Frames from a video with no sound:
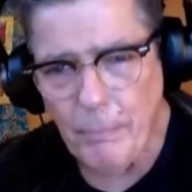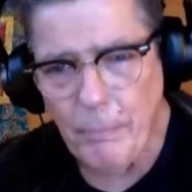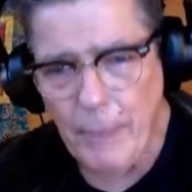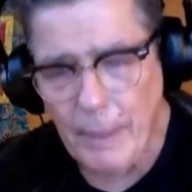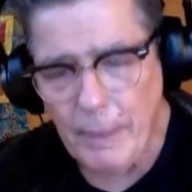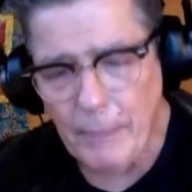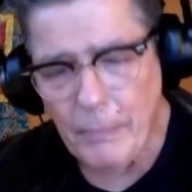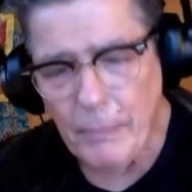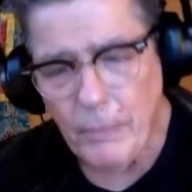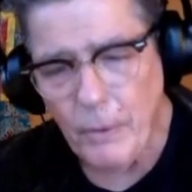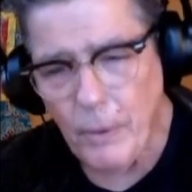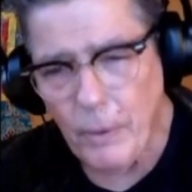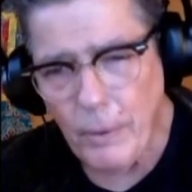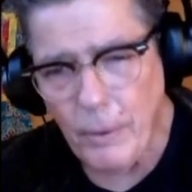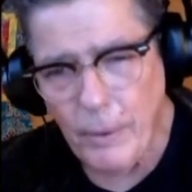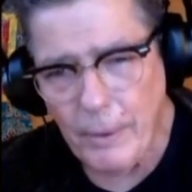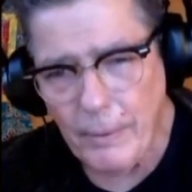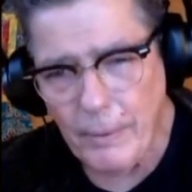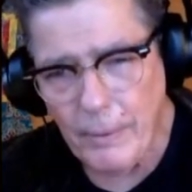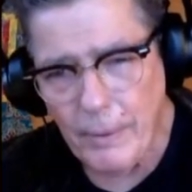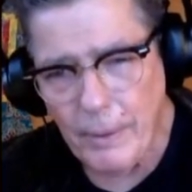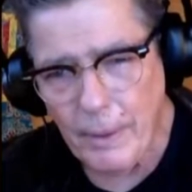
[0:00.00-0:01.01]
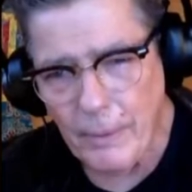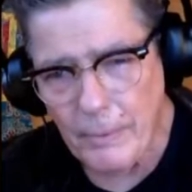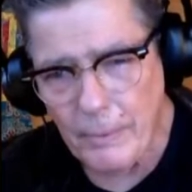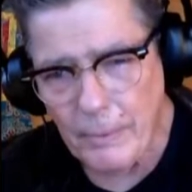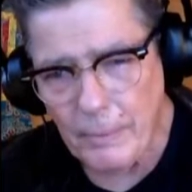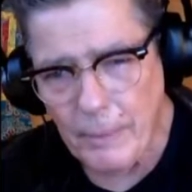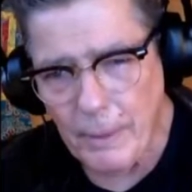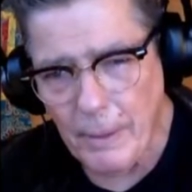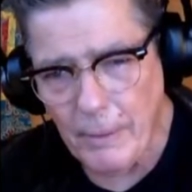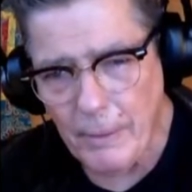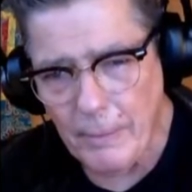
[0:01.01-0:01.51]
a mem going
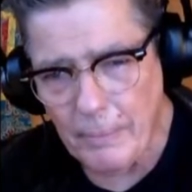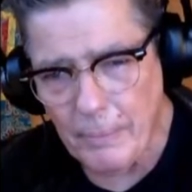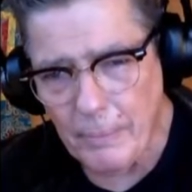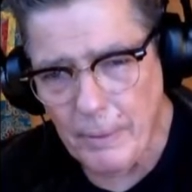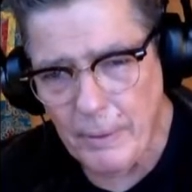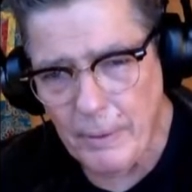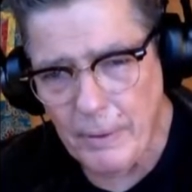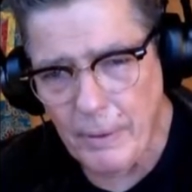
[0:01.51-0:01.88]
around about a,